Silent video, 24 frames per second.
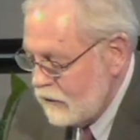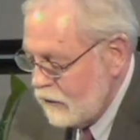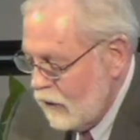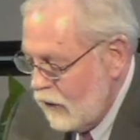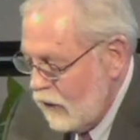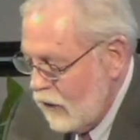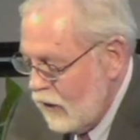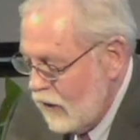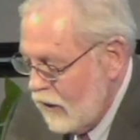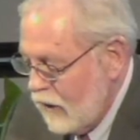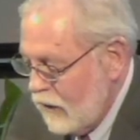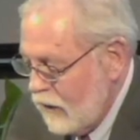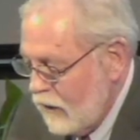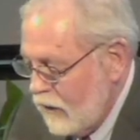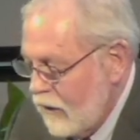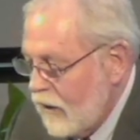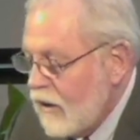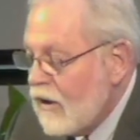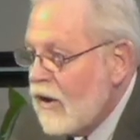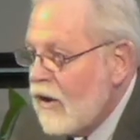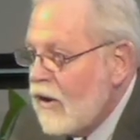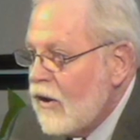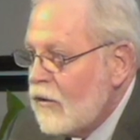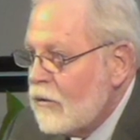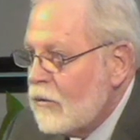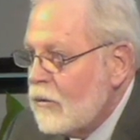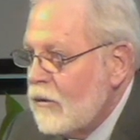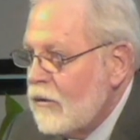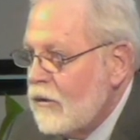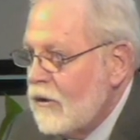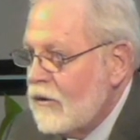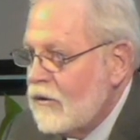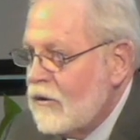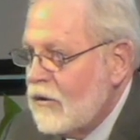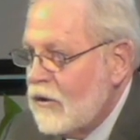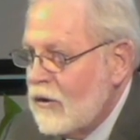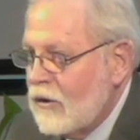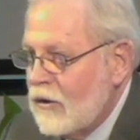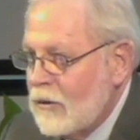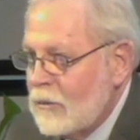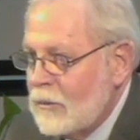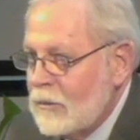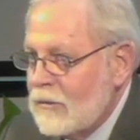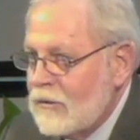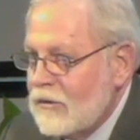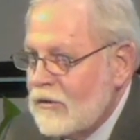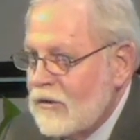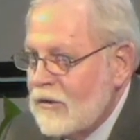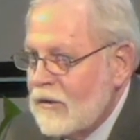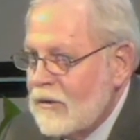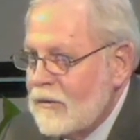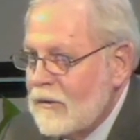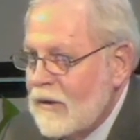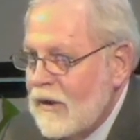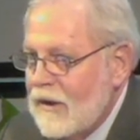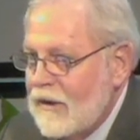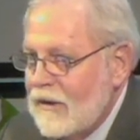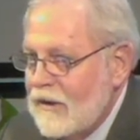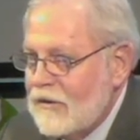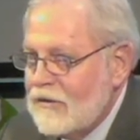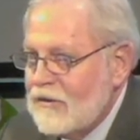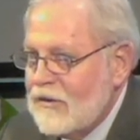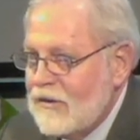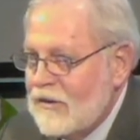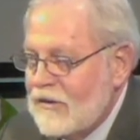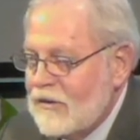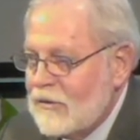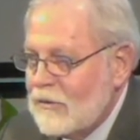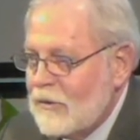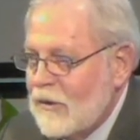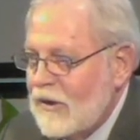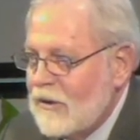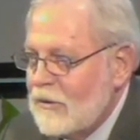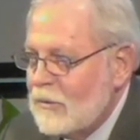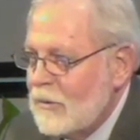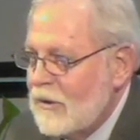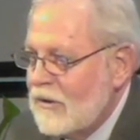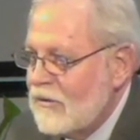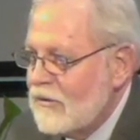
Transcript: of Law through the terms, and this strikes